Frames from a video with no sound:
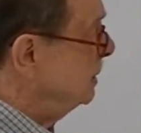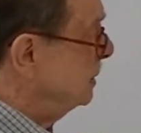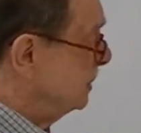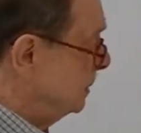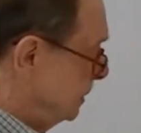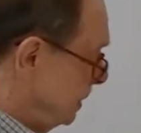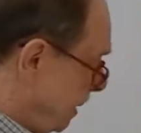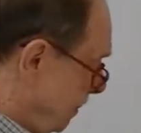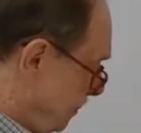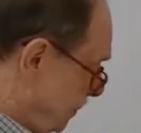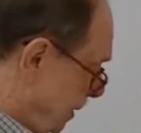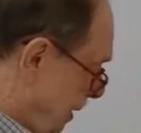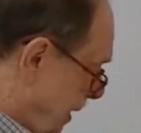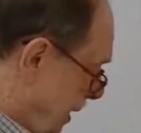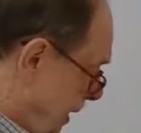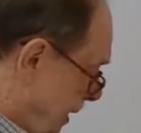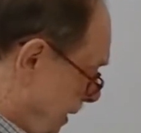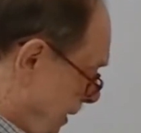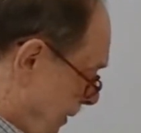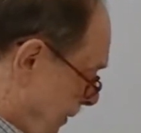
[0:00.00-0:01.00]
to
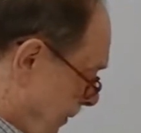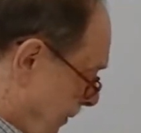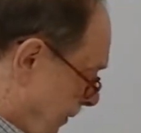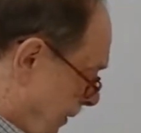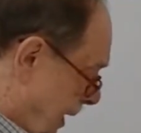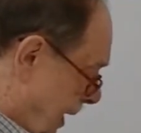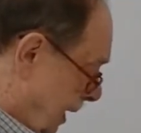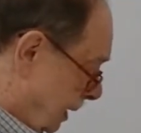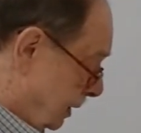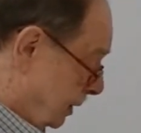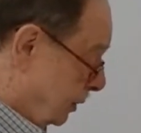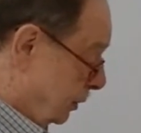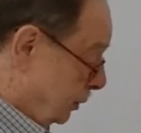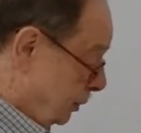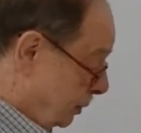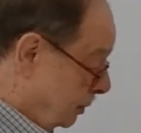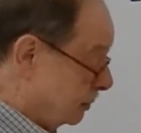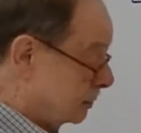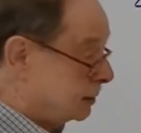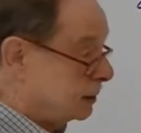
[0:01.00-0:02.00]
something that
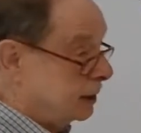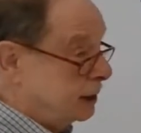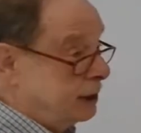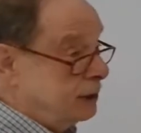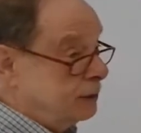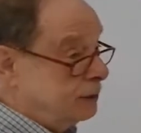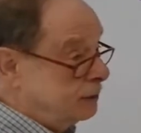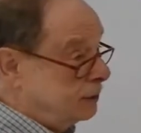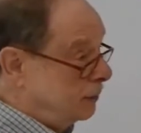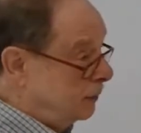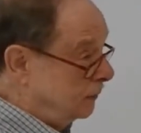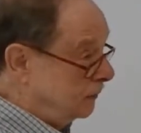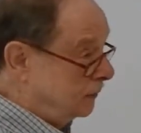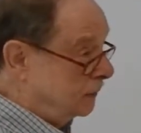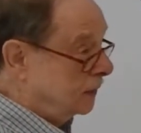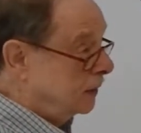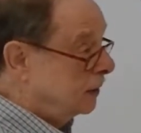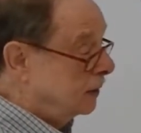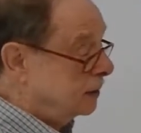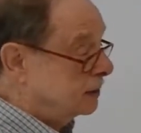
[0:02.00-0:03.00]
usually you do
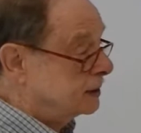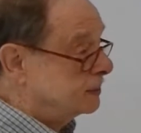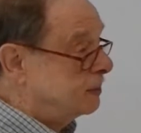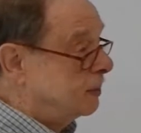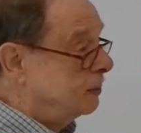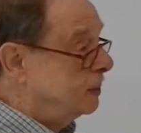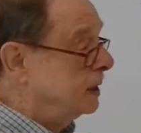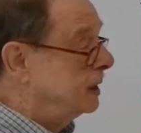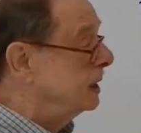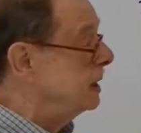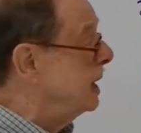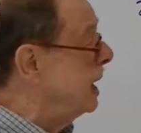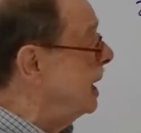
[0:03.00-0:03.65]
first, but we didn't